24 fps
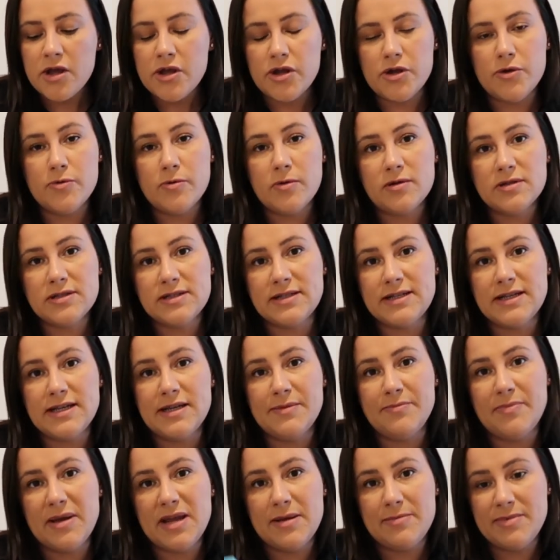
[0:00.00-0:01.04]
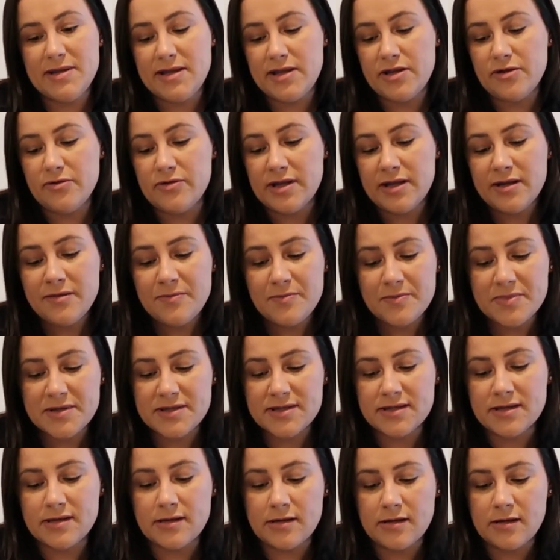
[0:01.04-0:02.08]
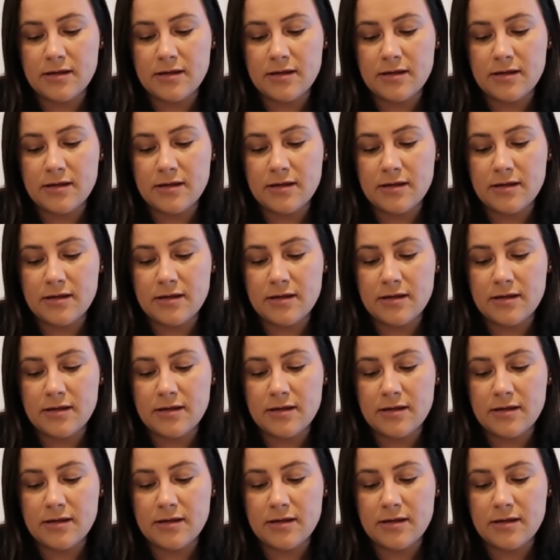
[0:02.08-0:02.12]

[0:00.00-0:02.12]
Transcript: you will see baby Q-tips.